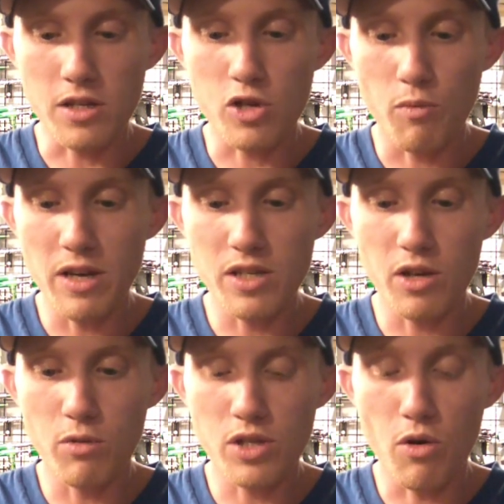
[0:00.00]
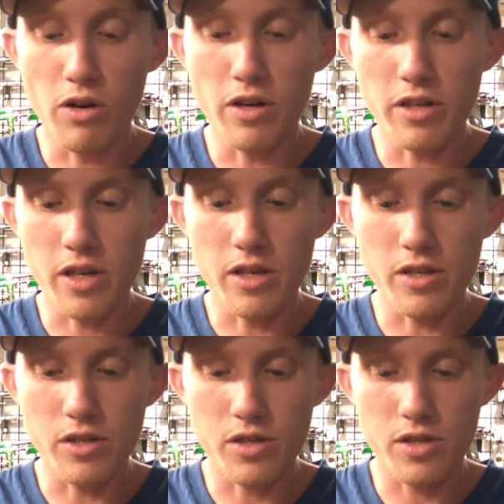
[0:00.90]
So basically what's going on
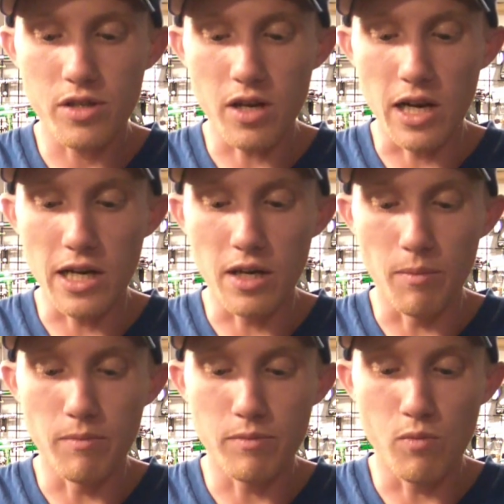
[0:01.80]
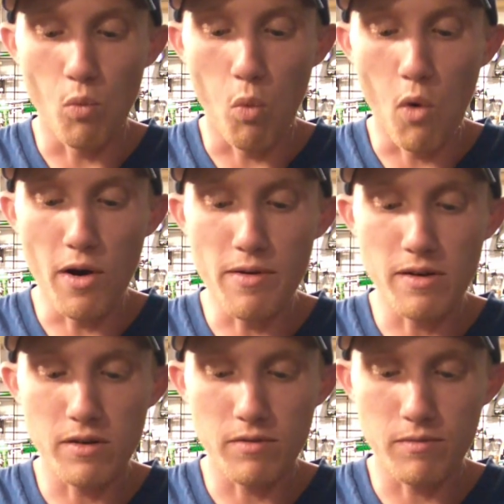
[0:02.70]
is
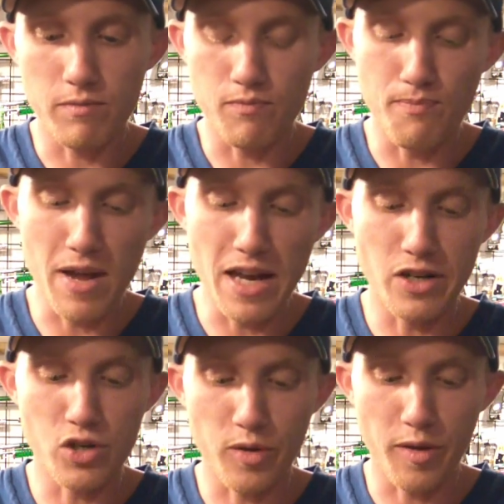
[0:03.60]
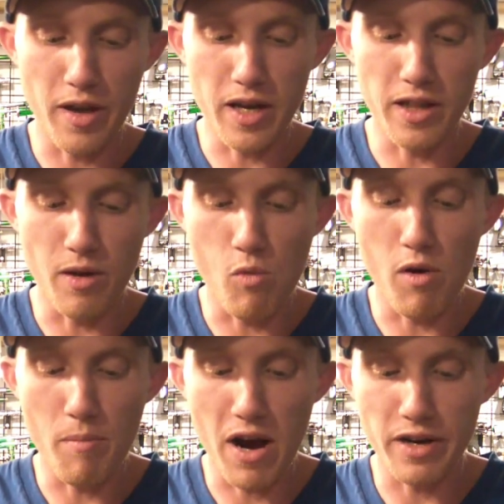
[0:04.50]
one major thing and then
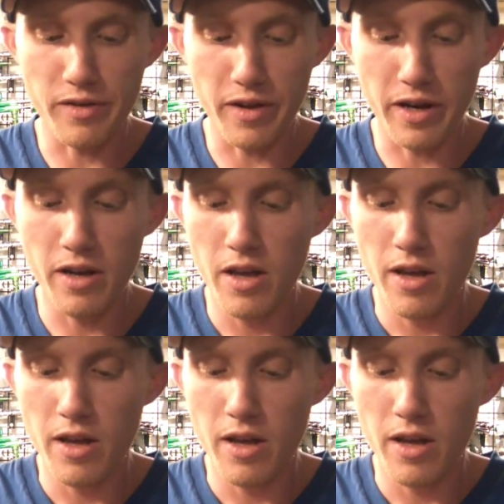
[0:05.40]
one minor thing.